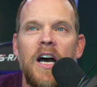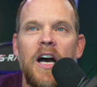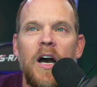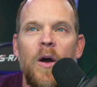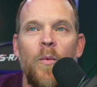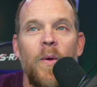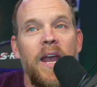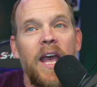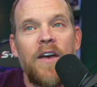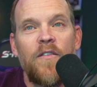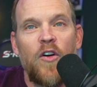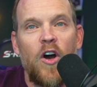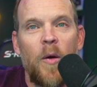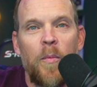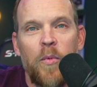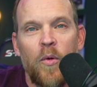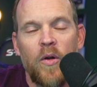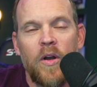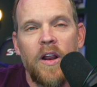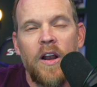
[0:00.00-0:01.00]
We have
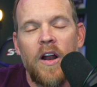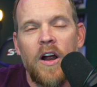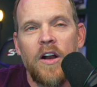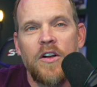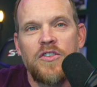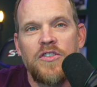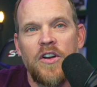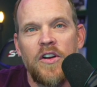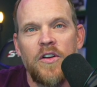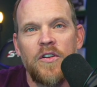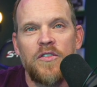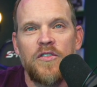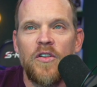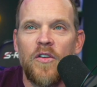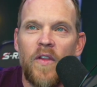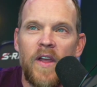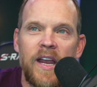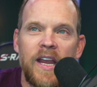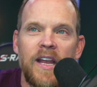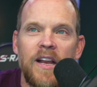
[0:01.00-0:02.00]
Upward at our church, so
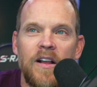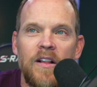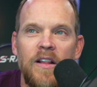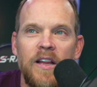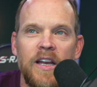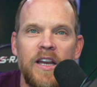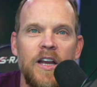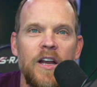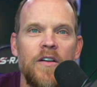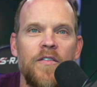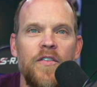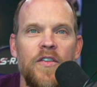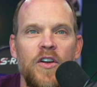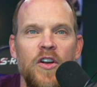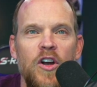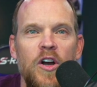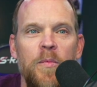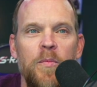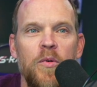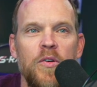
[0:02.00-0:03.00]
they can click here for their
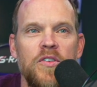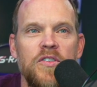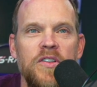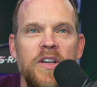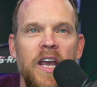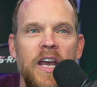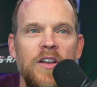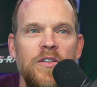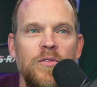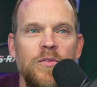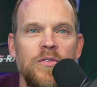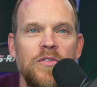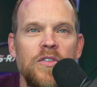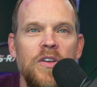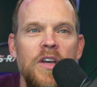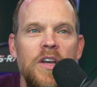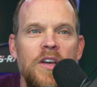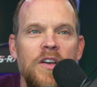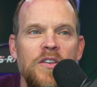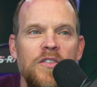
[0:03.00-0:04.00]
Upward schedules,
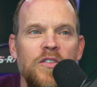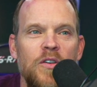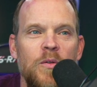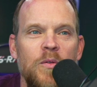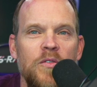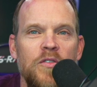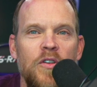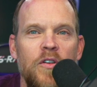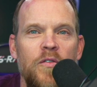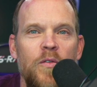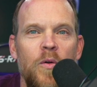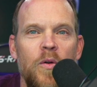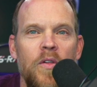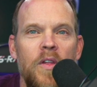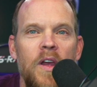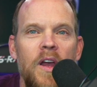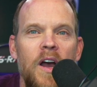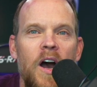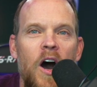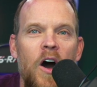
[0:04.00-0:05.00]
so on and so forth.
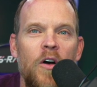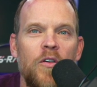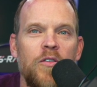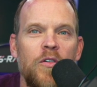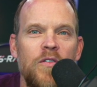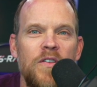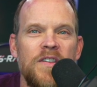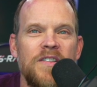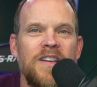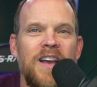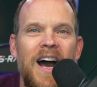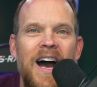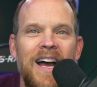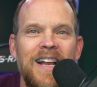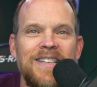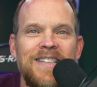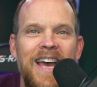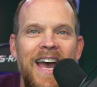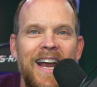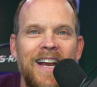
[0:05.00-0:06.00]
Also, this
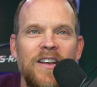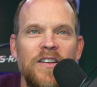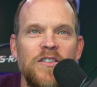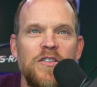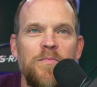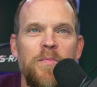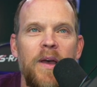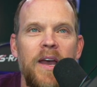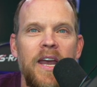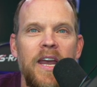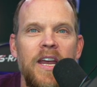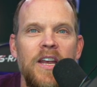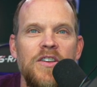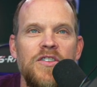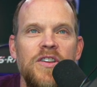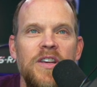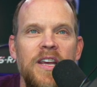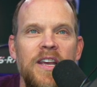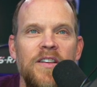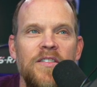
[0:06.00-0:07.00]
Contact Us page
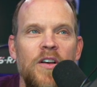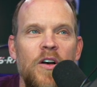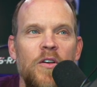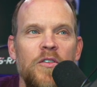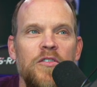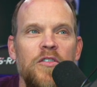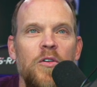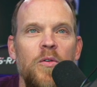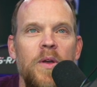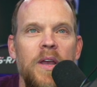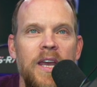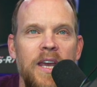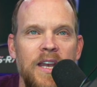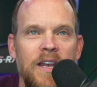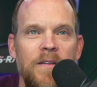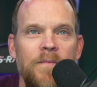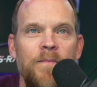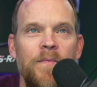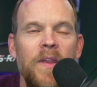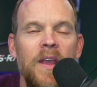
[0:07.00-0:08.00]
is also
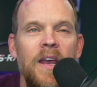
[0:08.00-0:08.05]
hidden.